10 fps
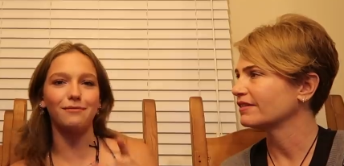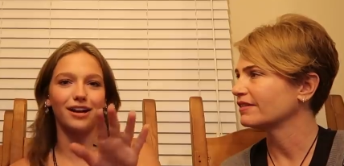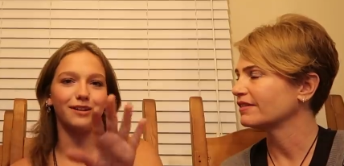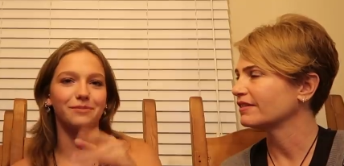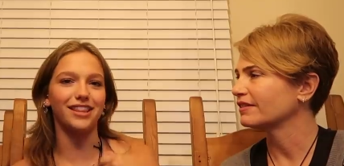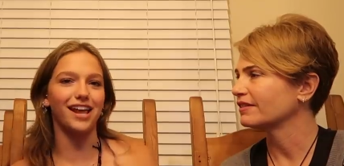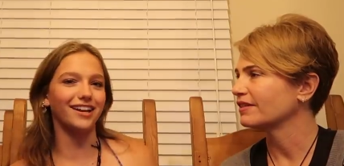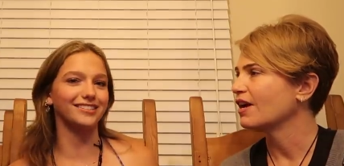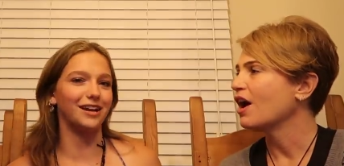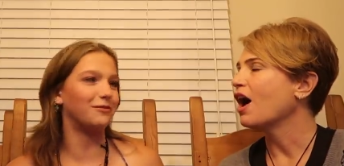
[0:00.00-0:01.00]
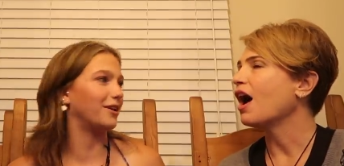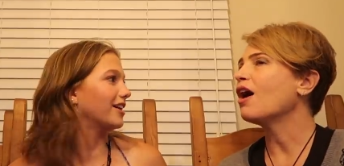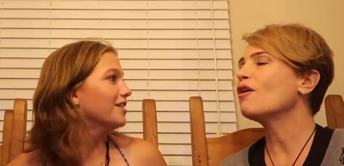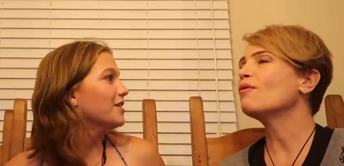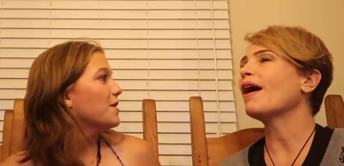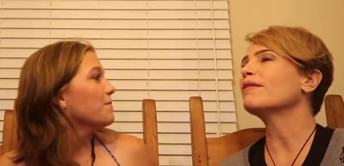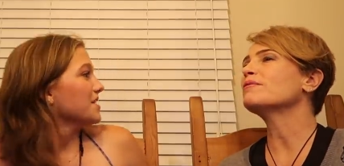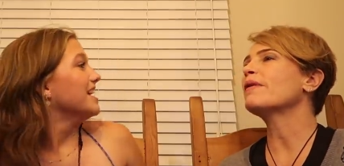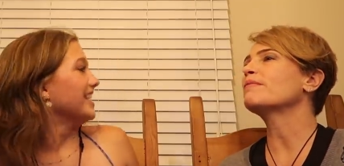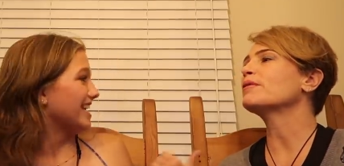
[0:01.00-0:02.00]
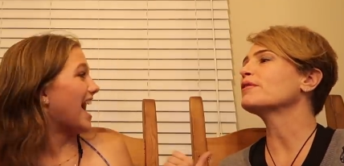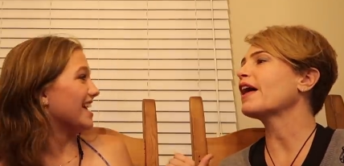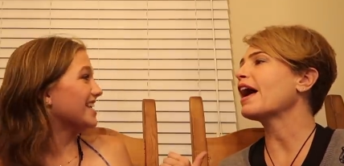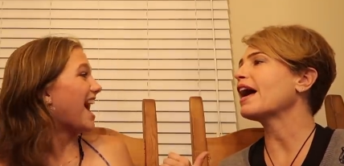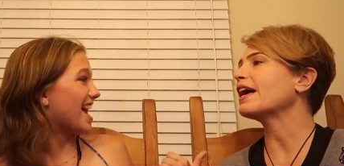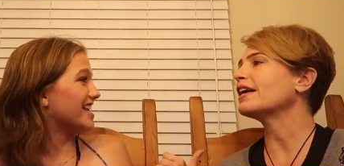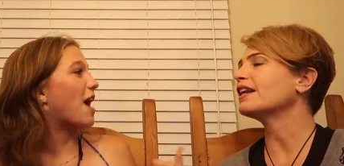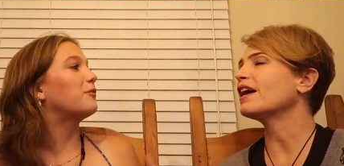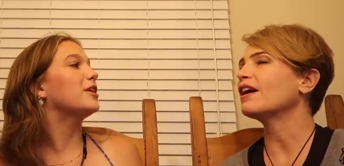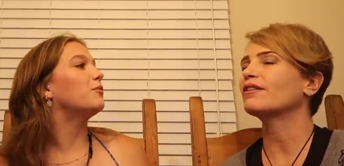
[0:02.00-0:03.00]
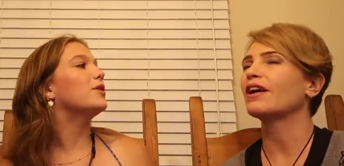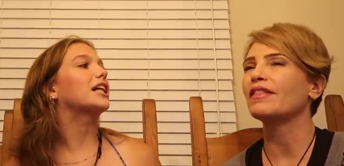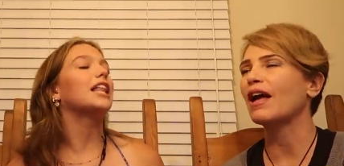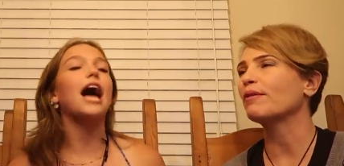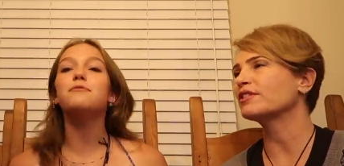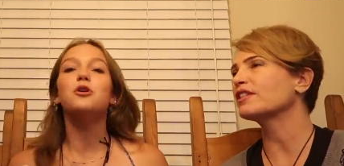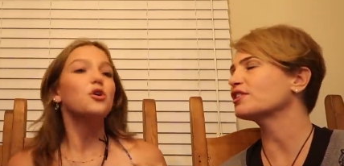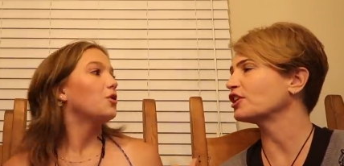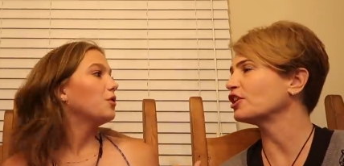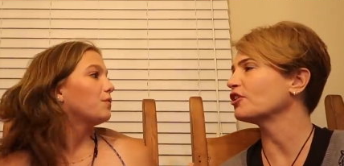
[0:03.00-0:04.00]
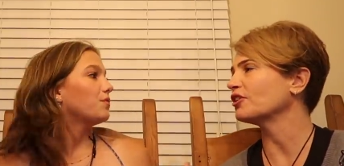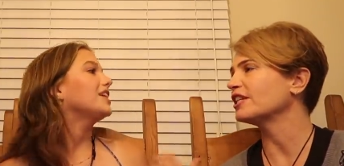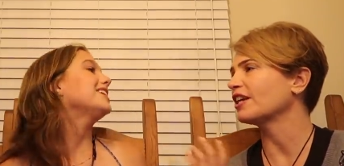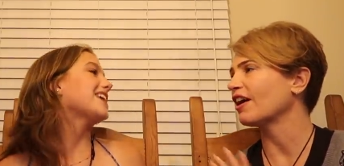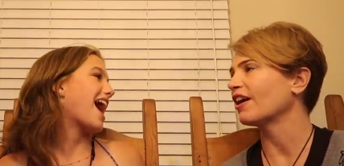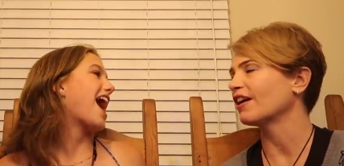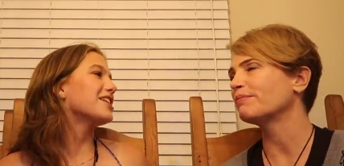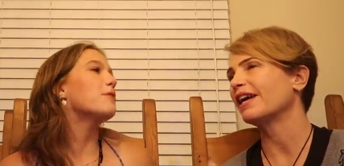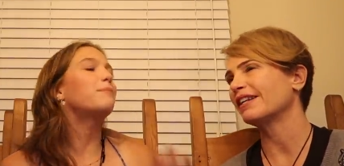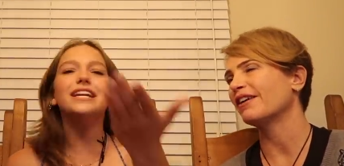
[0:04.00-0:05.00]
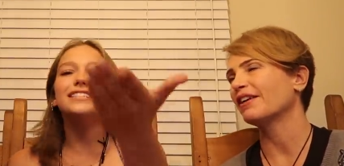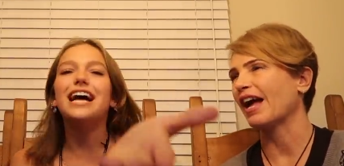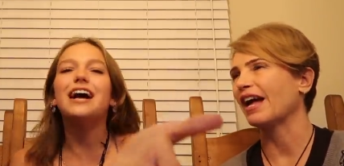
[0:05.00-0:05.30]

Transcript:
Speaker 1: I'm not gonna put that in because I don't want to. Oh, I remember. Yeah, that. yeah, yeah. We we. Yeah. That's a security security guard. Yeah, I know, but it okay.